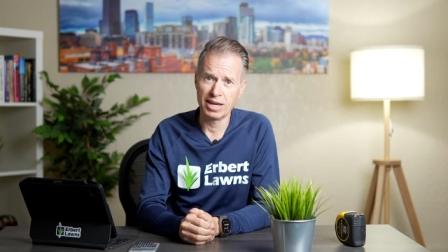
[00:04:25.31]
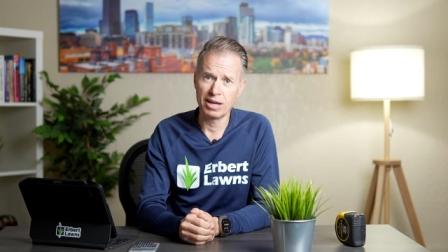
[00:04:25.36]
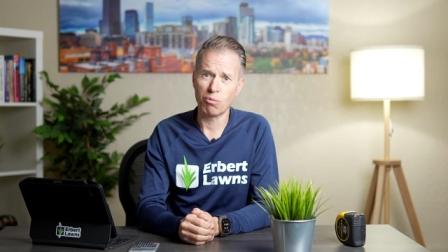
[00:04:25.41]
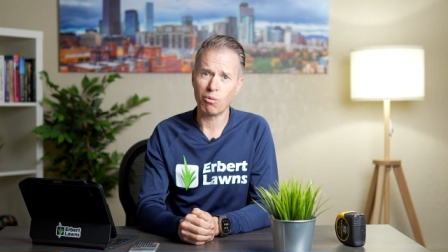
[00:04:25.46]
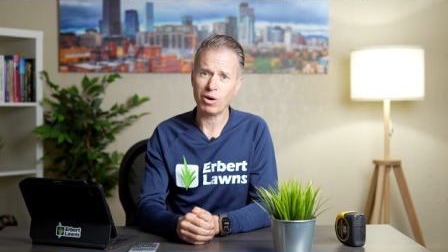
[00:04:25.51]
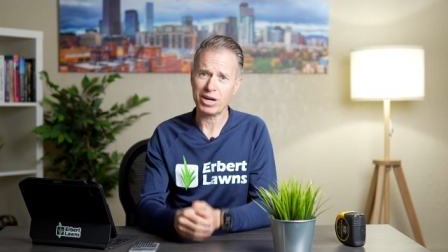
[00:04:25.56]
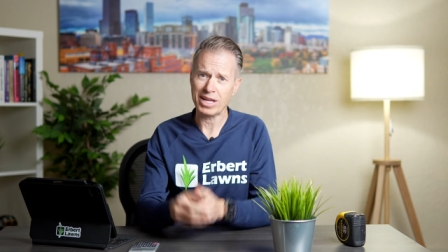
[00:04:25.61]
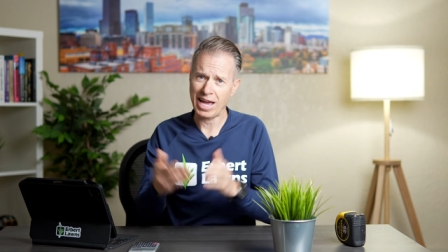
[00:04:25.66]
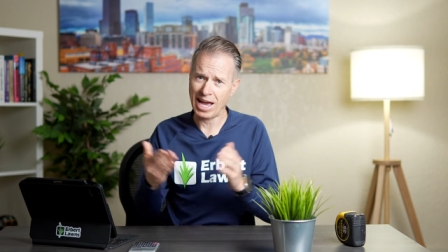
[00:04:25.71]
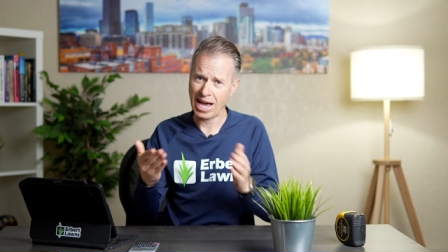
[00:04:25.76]

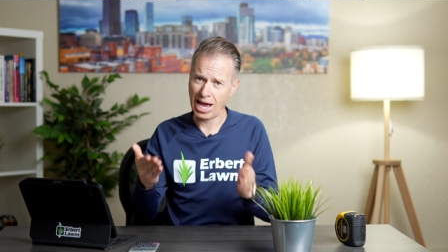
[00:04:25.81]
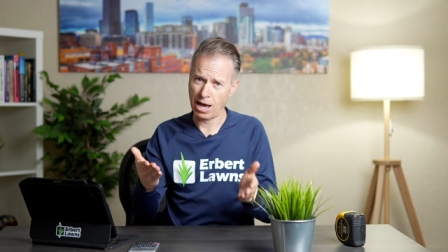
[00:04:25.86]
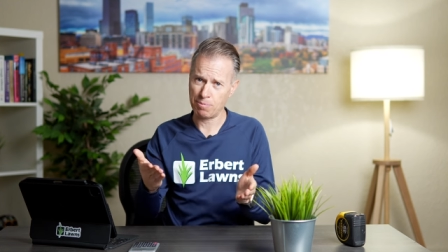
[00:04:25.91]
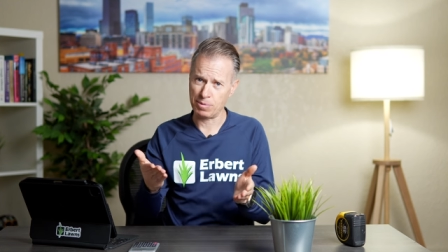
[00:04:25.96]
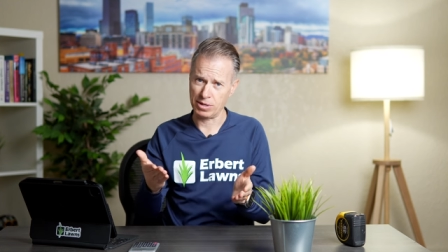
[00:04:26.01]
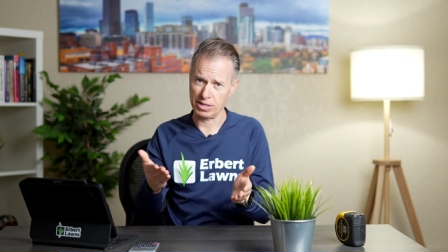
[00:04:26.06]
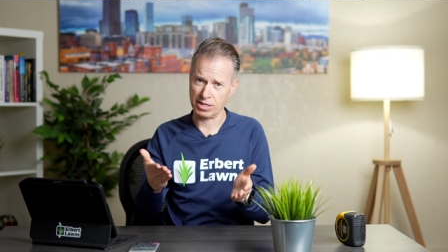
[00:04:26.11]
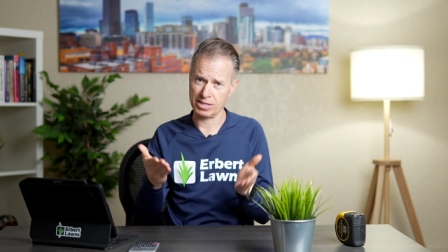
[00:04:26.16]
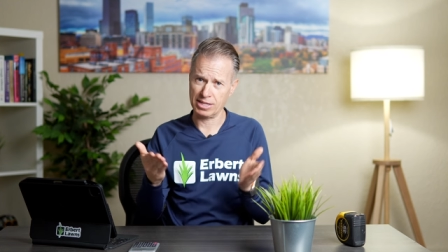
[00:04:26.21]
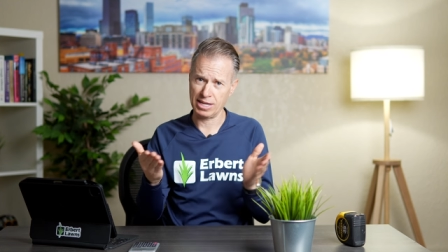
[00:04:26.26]
What
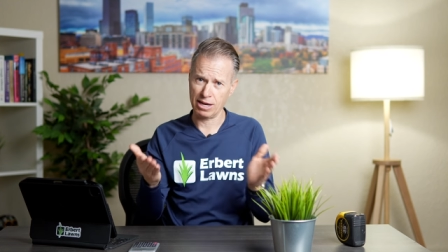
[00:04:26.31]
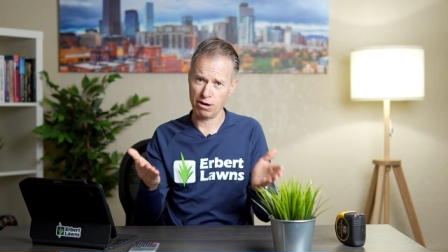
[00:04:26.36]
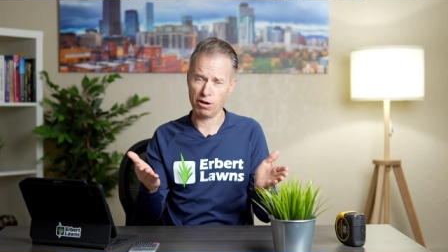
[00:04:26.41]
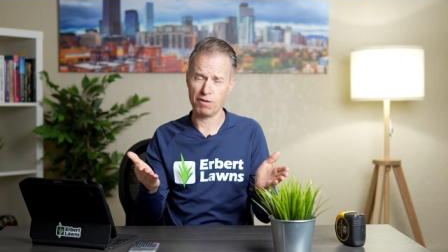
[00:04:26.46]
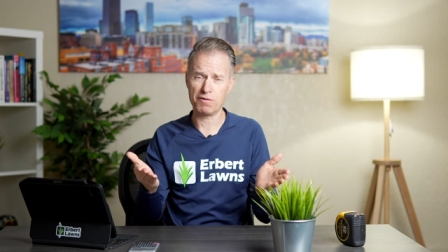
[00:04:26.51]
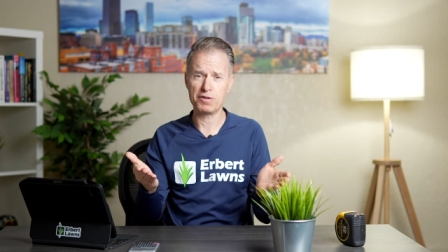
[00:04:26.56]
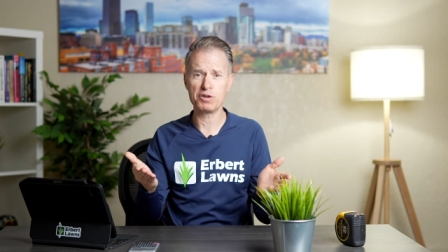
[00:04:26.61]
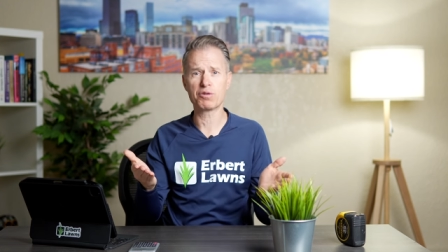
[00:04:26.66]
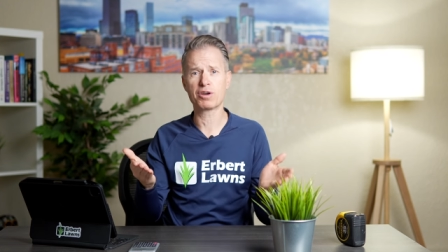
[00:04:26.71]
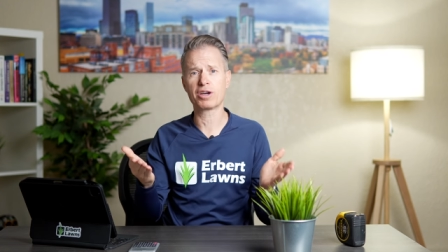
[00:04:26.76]
happens now
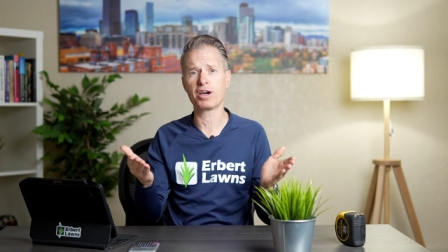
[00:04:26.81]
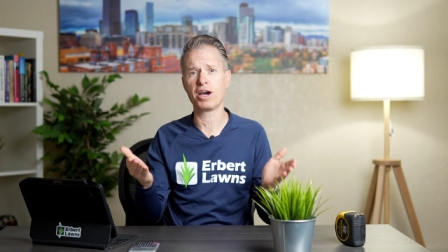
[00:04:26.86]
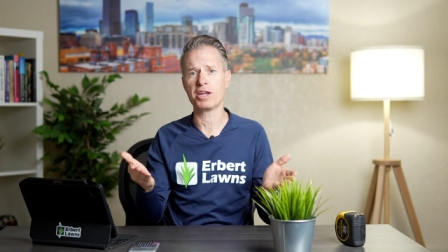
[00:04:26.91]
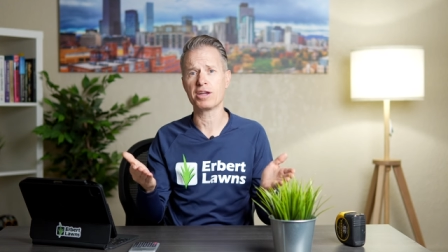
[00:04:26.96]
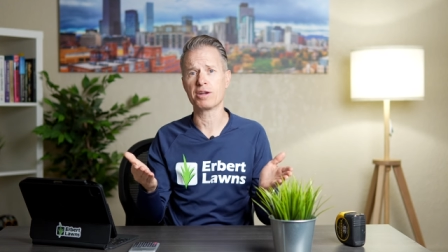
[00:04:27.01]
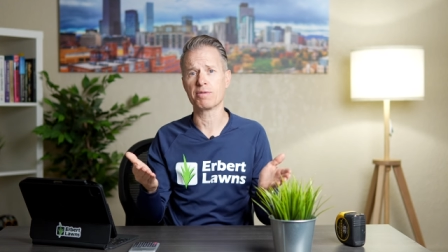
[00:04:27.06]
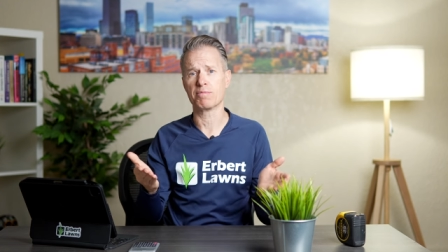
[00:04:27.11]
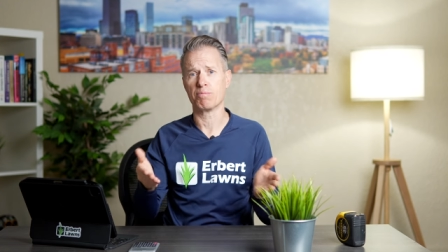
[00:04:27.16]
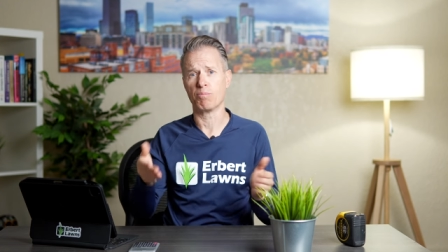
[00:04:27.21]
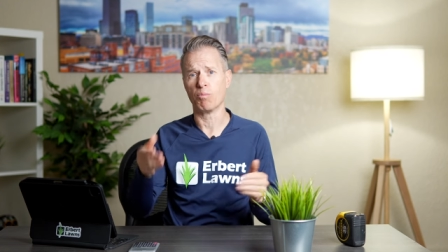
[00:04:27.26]
if you
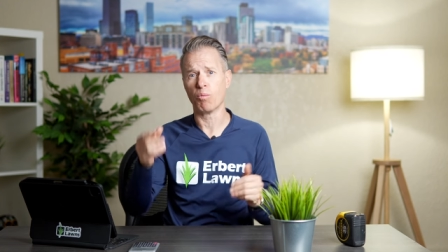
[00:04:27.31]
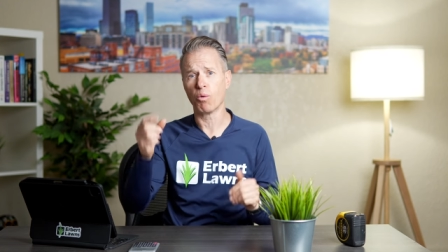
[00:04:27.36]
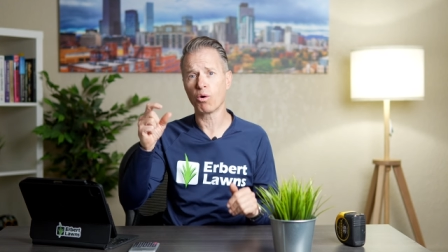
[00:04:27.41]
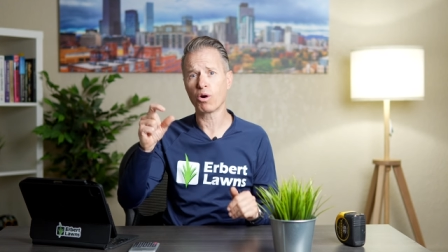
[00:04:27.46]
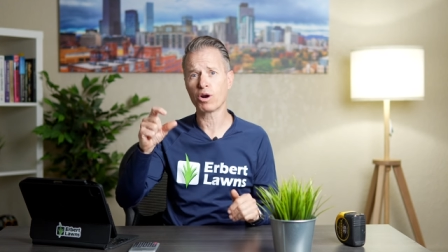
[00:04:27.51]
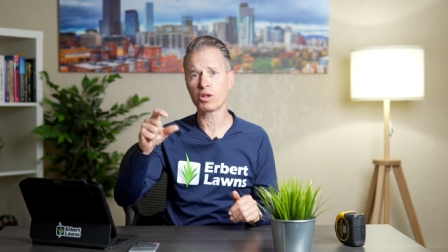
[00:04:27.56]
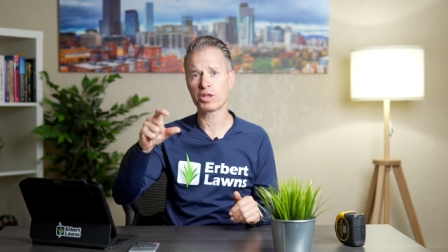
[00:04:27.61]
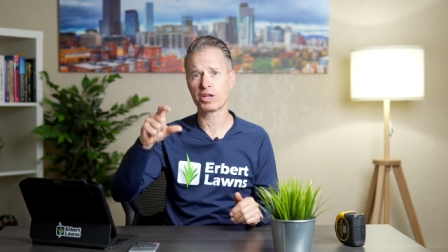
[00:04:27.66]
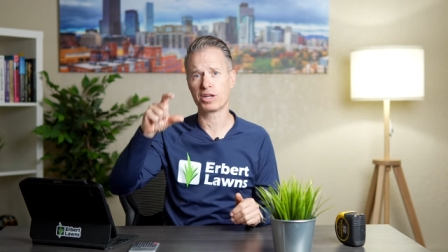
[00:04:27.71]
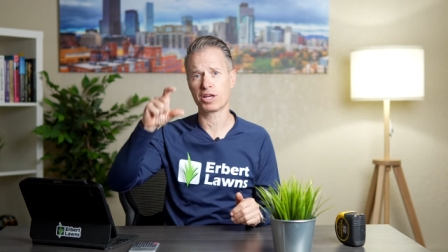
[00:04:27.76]
cut
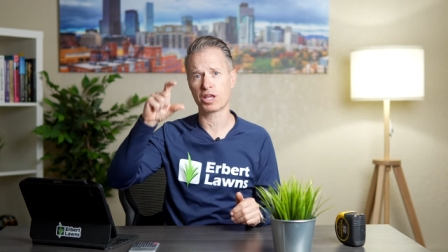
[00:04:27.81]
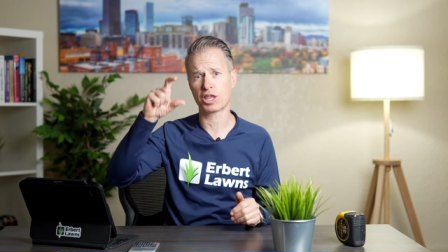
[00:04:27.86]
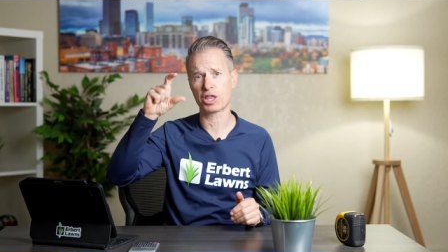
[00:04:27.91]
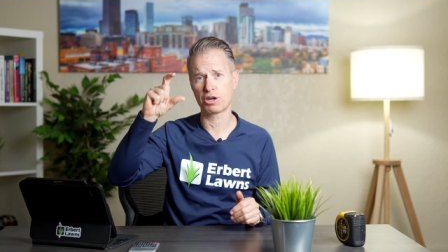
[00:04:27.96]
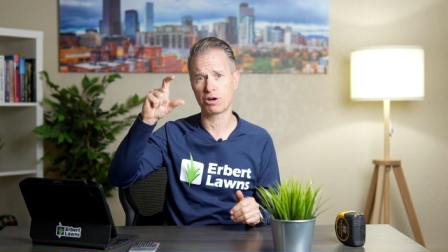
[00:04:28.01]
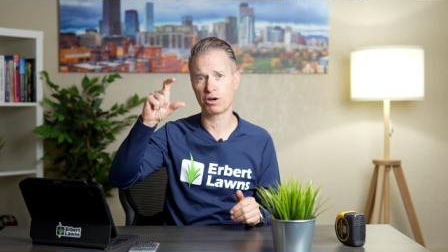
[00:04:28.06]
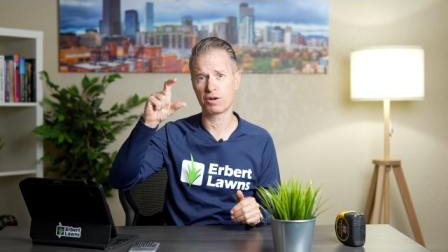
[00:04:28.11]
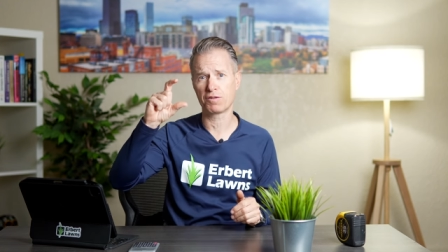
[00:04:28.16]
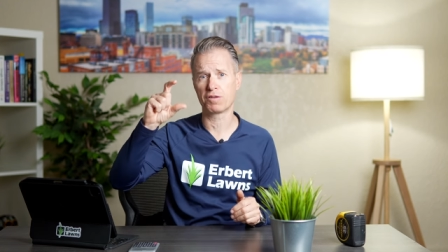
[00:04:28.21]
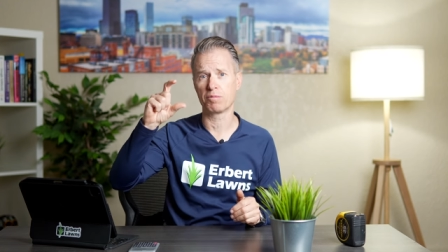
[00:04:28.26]
more than a
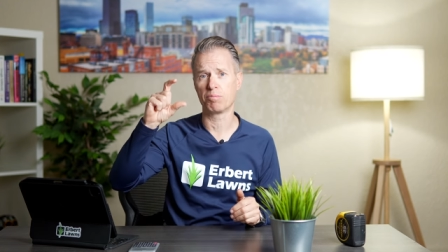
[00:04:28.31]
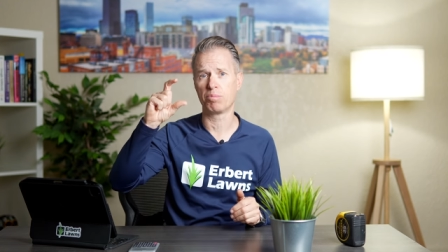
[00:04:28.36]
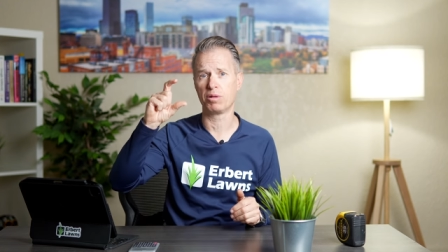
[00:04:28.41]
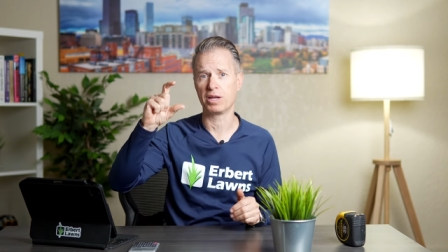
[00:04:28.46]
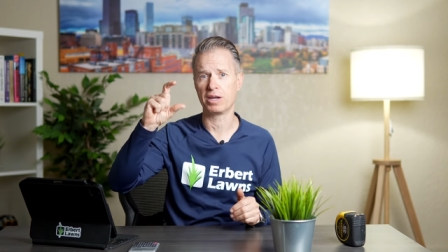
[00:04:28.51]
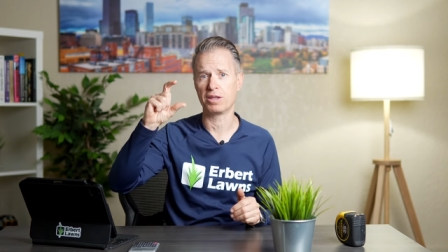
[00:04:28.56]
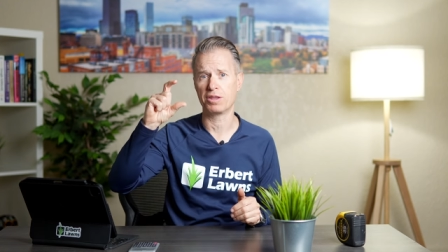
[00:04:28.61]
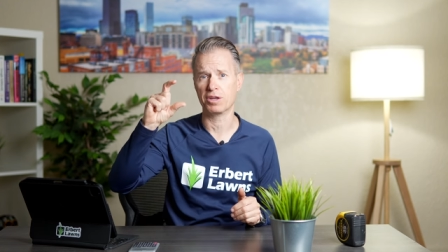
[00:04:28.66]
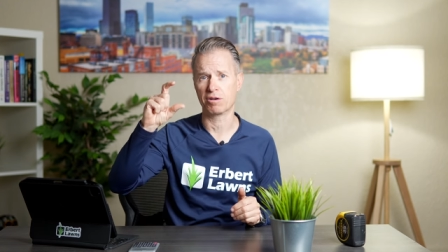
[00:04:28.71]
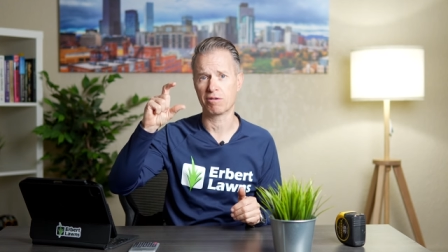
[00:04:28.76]
third of the
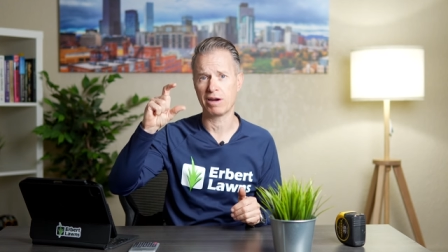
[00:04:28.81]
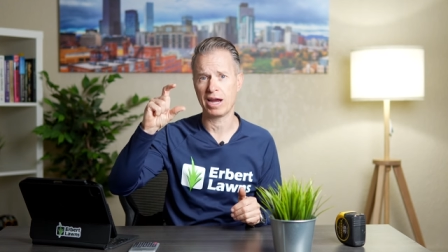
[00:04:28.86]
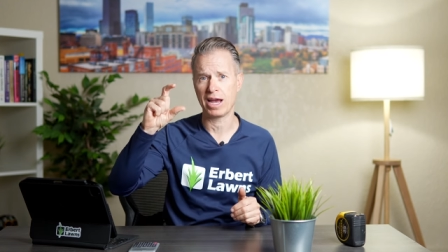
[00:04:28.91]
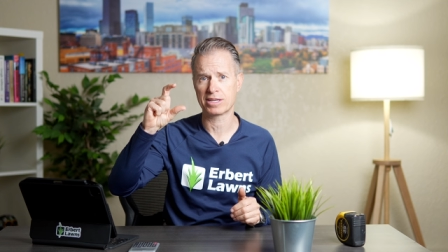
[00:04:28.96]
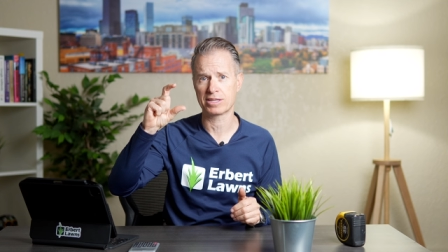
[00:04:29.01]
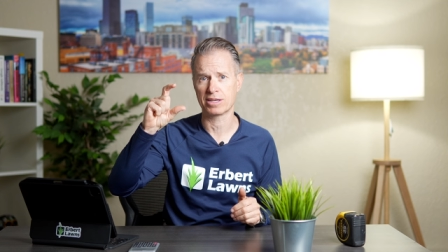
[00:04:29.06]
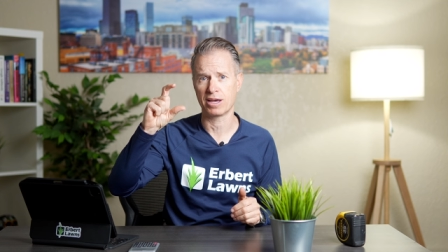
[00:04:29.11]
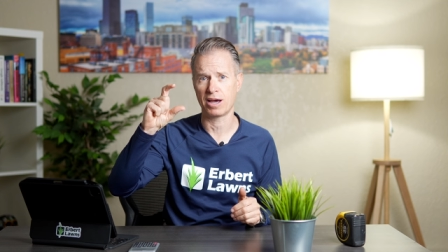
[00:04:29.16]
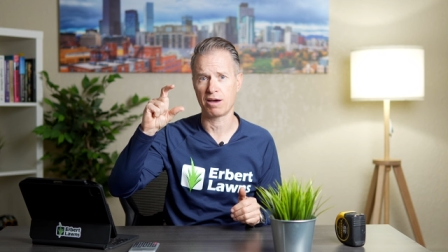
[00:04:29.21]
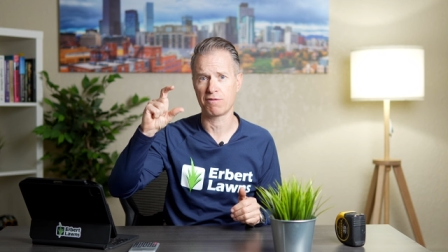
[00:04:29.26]
blade of the
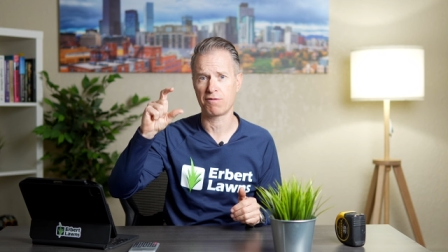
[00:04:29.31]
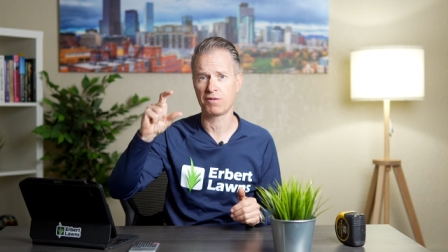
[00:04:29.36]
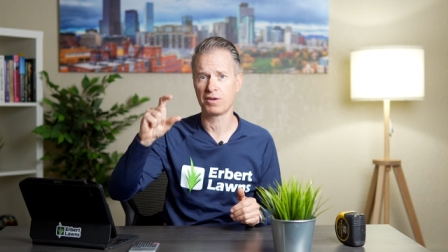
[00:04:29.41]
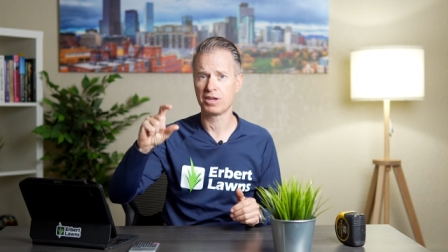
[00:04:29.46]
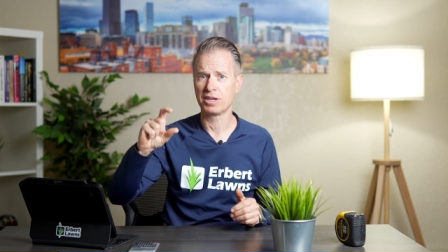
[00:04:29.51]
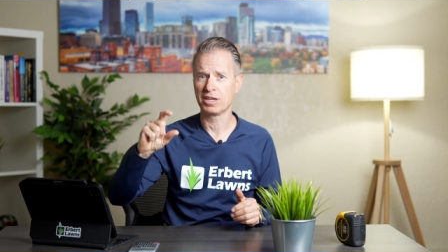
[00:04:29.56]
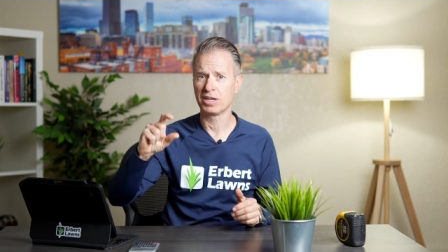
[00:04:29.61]
grass off?